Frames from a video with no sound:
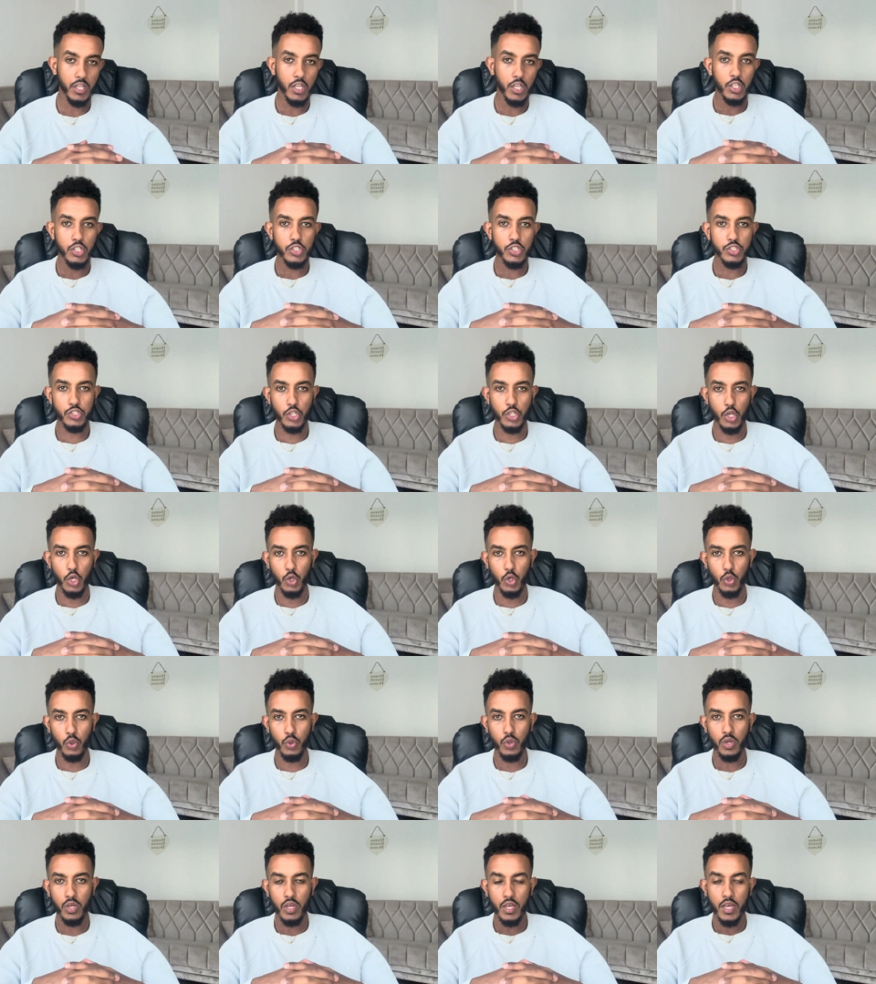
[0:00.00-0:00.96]

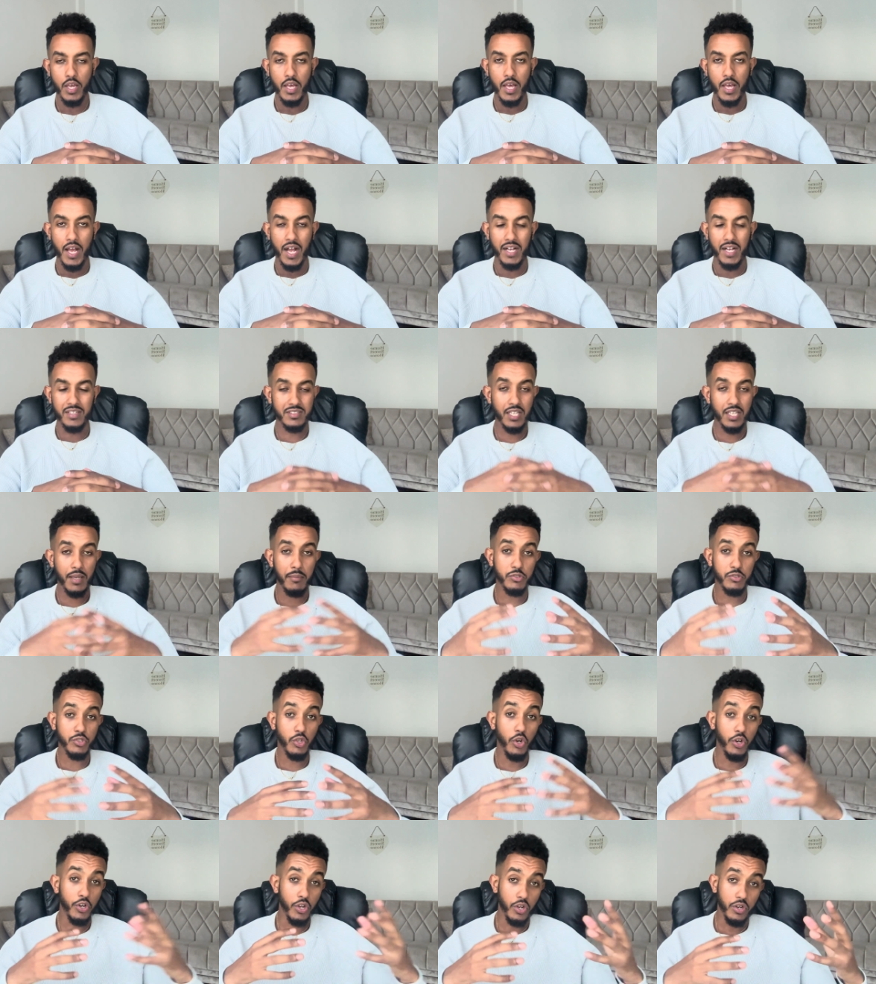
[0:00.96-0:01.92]
So as time has
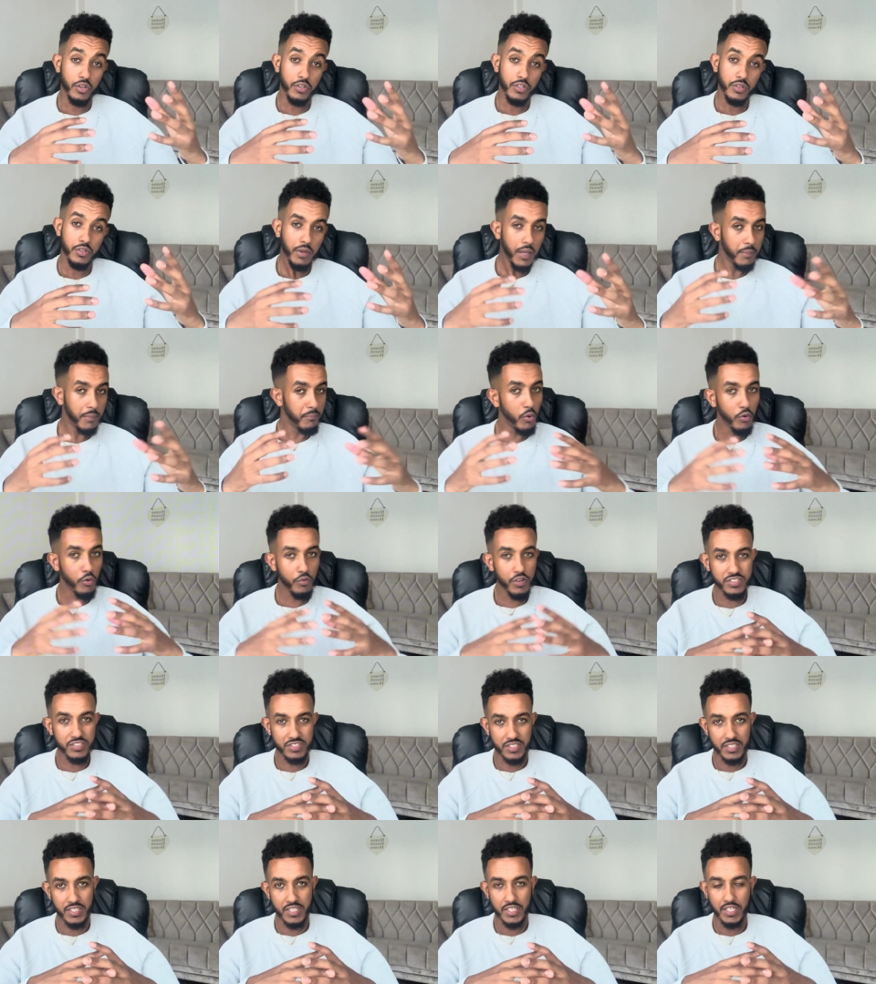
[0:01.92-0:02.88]
gone on, and more
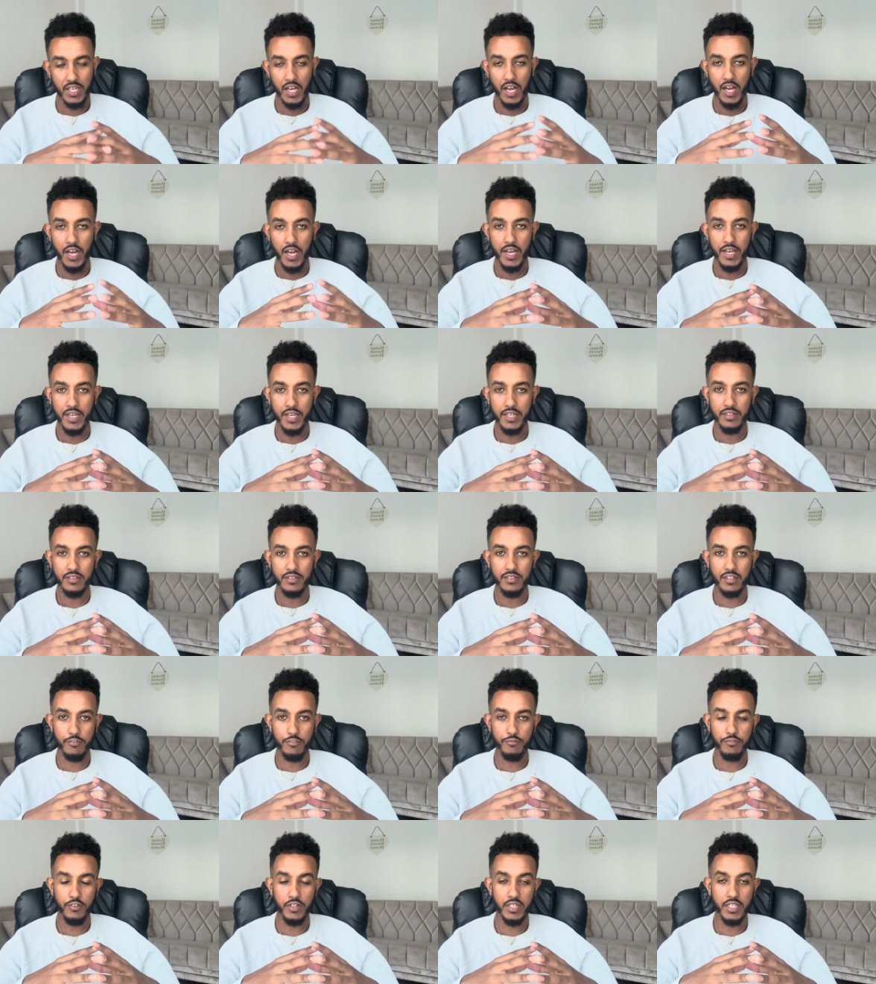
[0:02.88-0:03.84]
recently, I
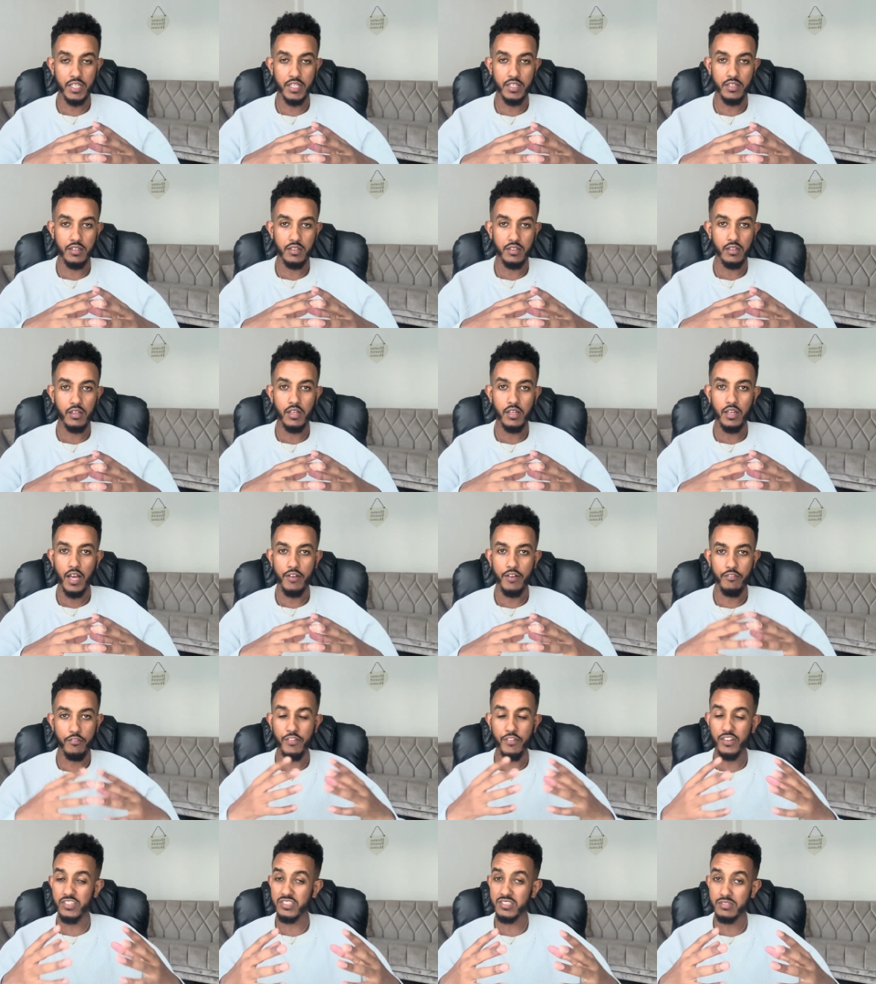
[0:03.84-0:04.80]
definitely have
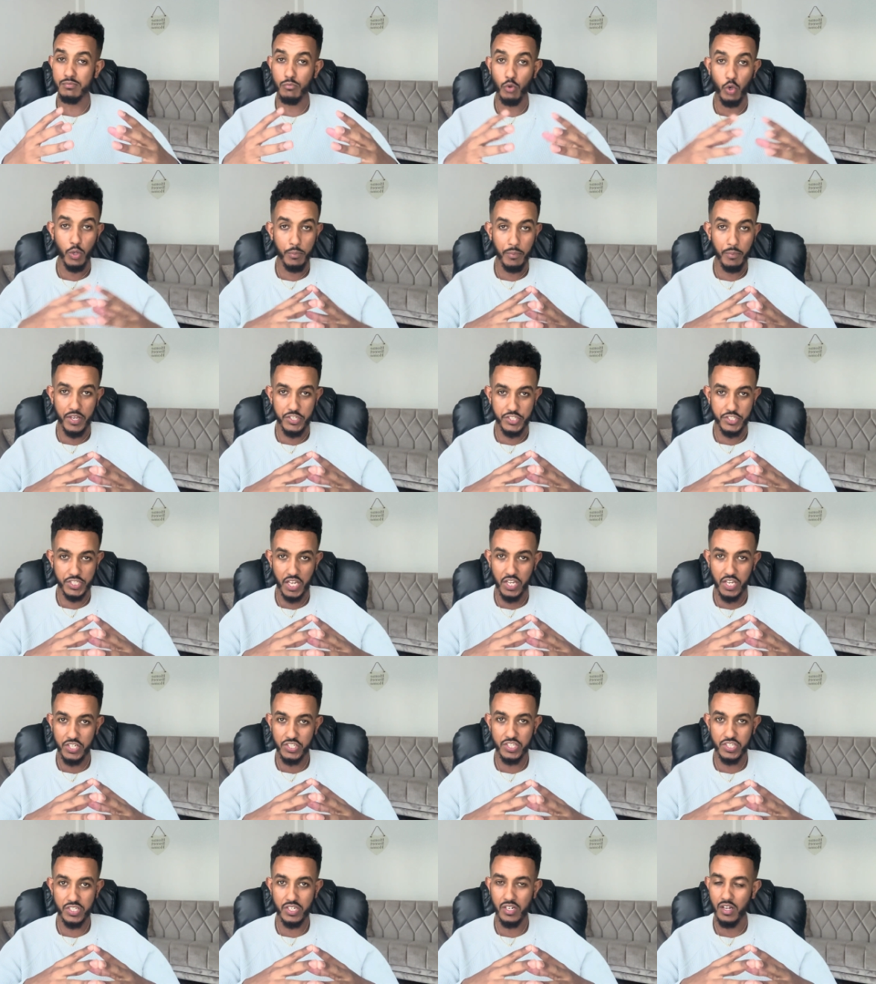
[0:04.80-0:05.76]
invested more in my
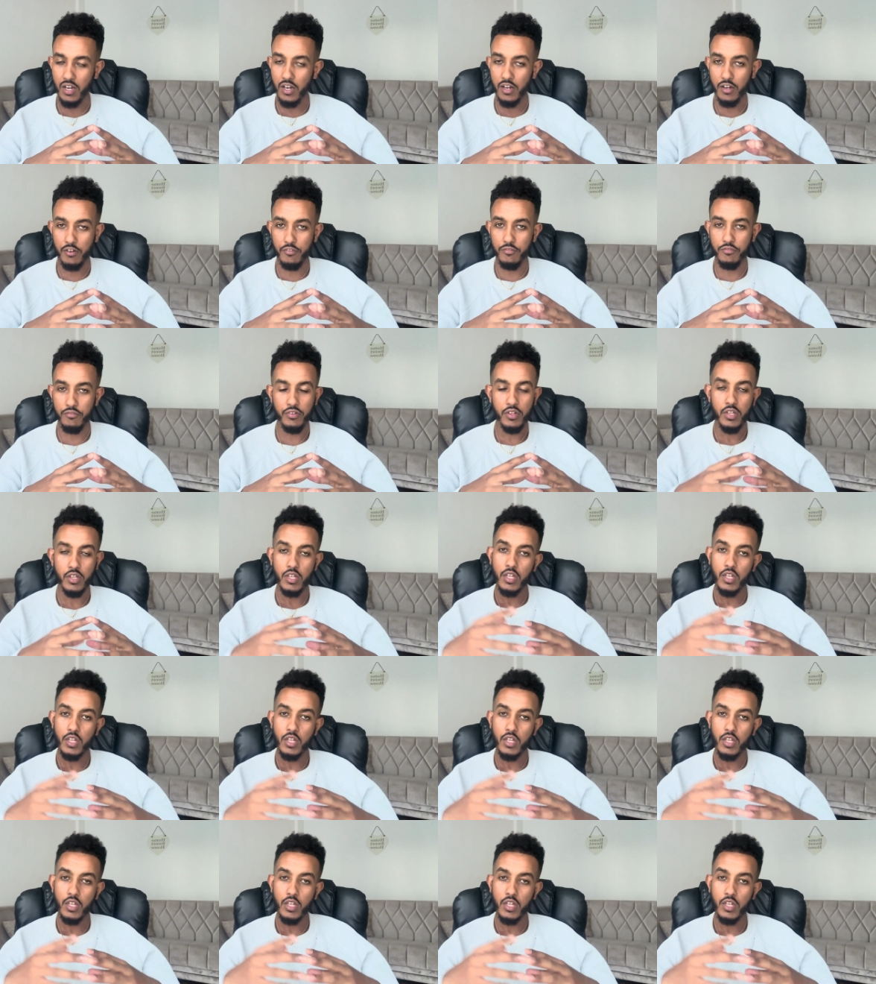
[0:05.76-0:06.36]
education. I've